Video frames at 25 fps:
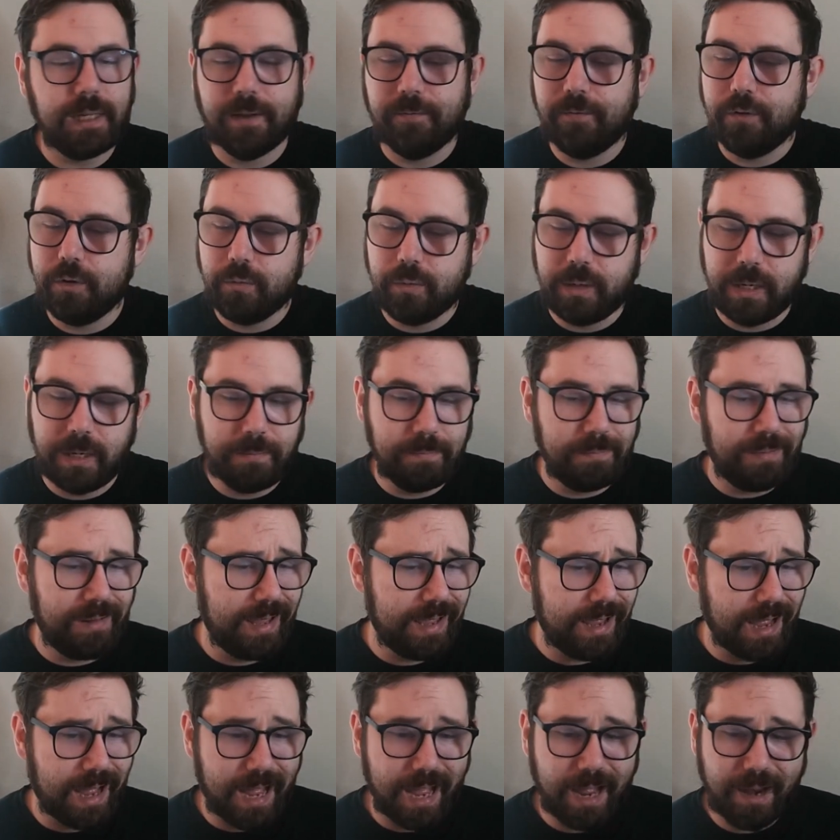if you didn't
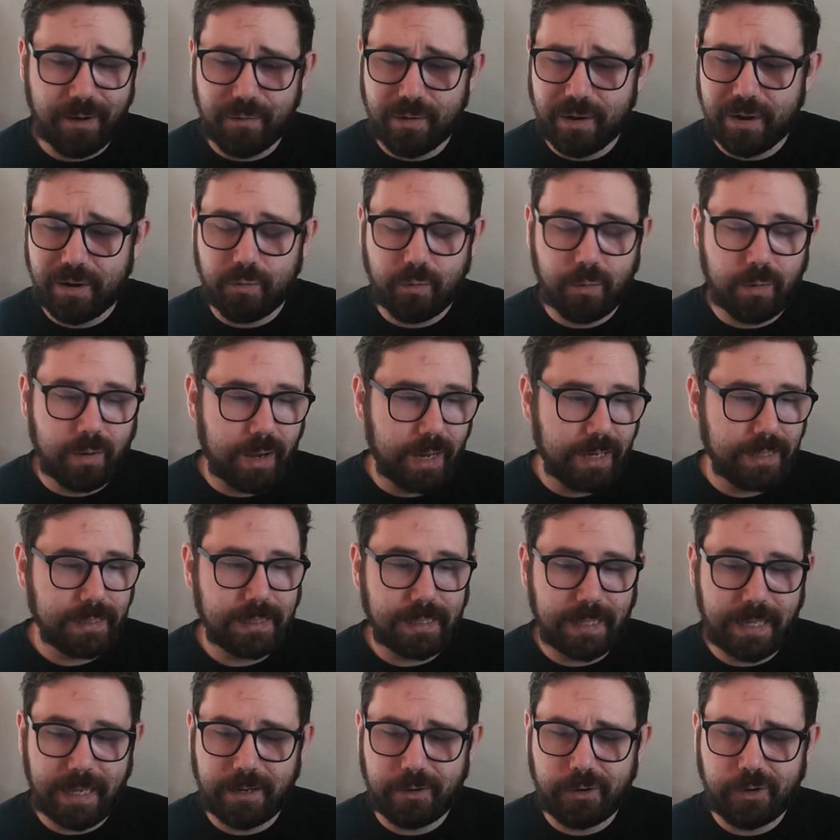play Ira or
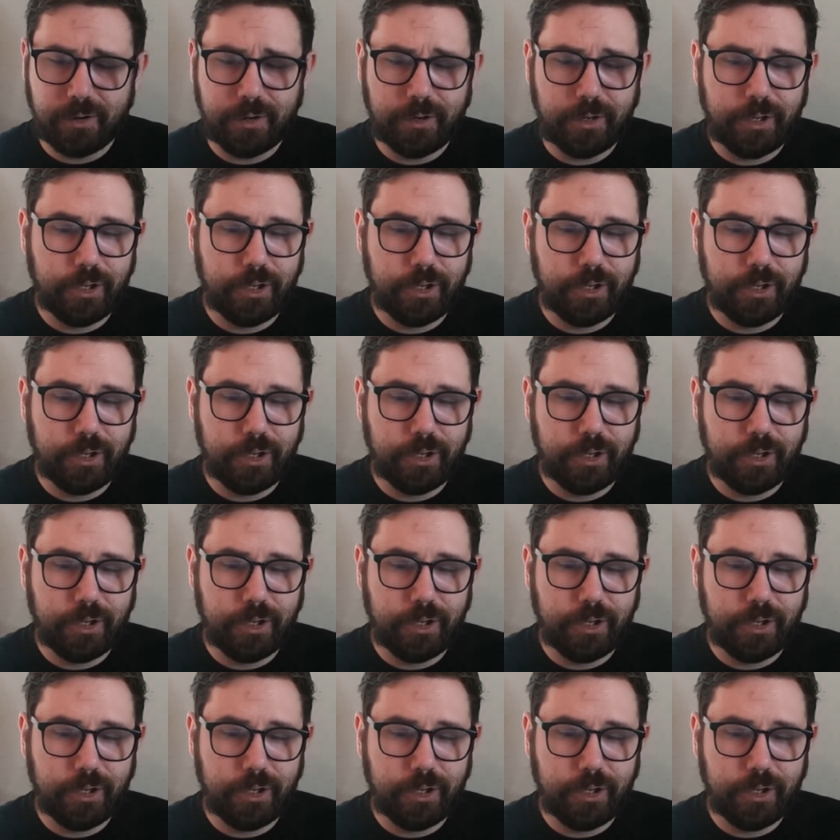Icelander,